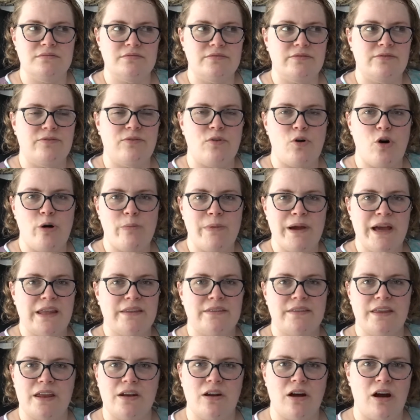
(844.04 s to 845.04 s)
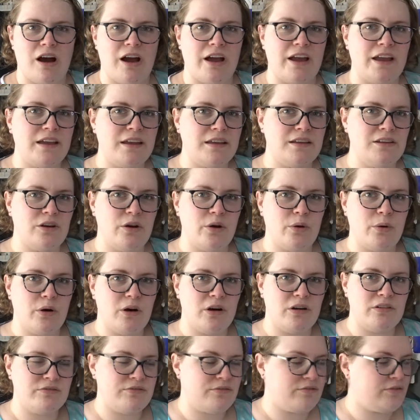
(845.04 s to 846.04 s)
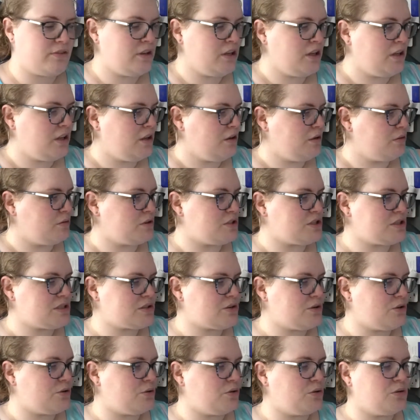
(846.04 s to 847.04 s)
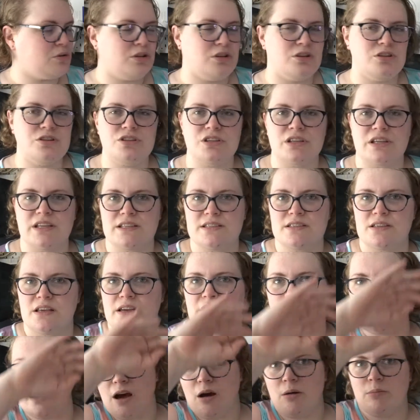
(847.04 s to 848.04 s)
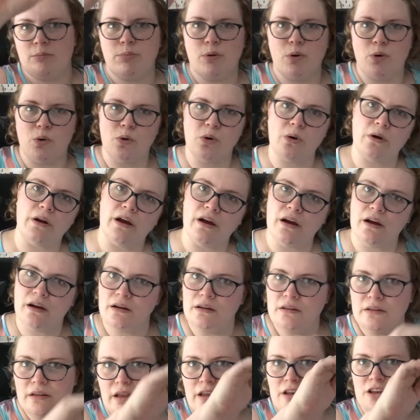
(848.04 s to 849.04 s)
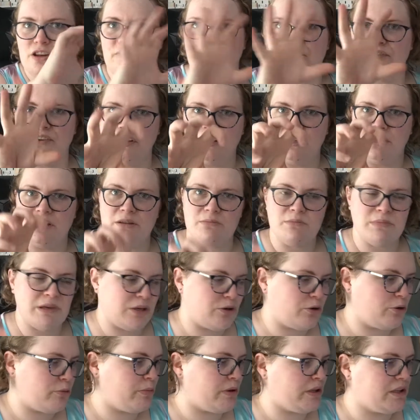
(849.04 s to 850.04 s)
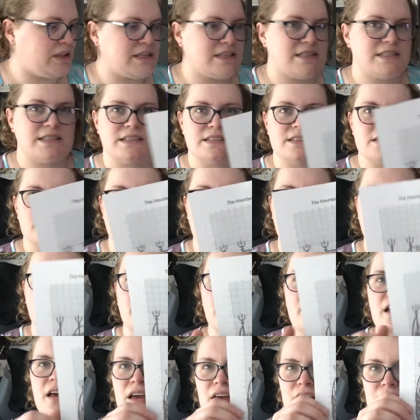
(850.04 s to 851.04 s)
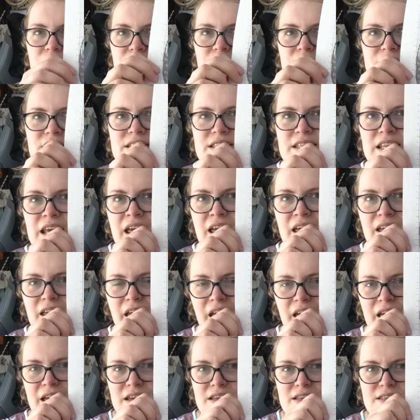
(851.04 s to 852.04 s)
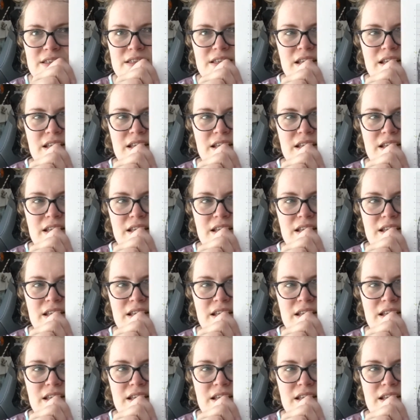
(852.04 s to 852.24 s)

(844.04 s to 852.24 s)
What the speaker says: format that I know of, which is cool. Usually it's like a border and you fill in the middle, but this is like the staircase,